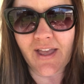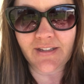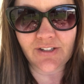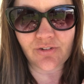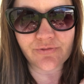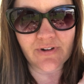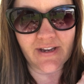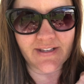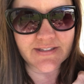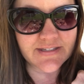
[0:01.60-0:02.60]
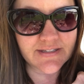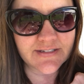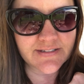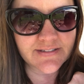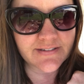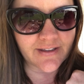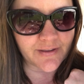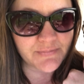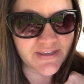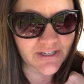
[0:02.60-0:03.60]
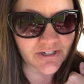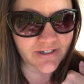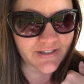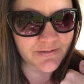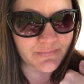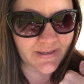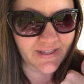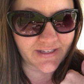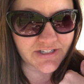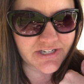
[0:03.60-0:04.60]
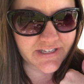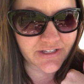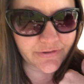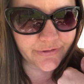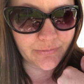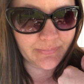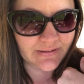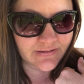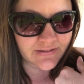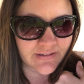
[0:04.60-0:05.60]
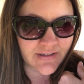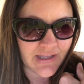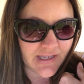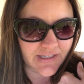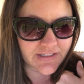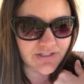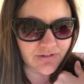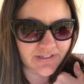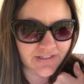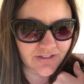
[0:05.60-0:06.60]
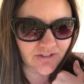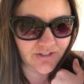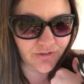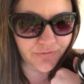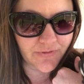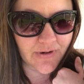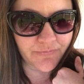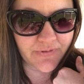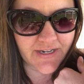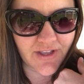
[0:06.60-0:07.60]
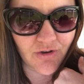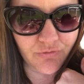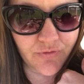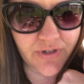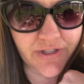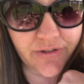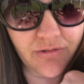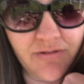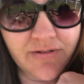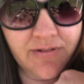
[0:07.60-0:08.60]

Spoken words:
Hi little friends, I'm here in my chicken coop. I'm going to do another little farm video for you.